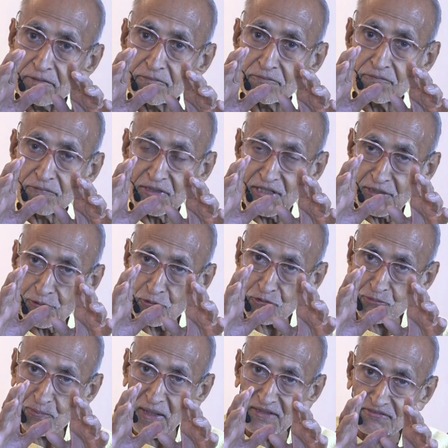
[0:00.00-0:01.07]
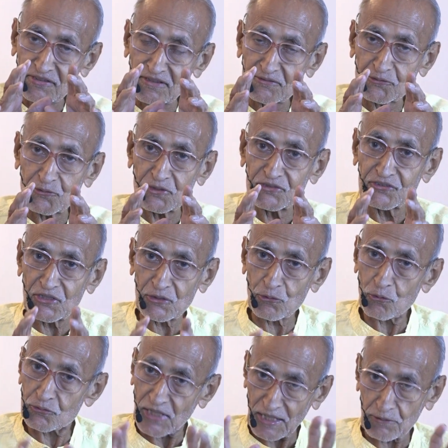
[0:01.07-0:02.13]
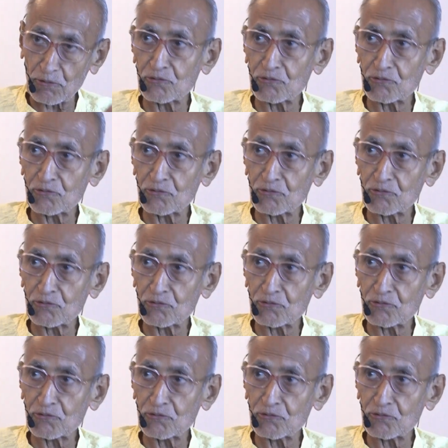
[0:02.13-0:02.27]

reduce myself to a zero,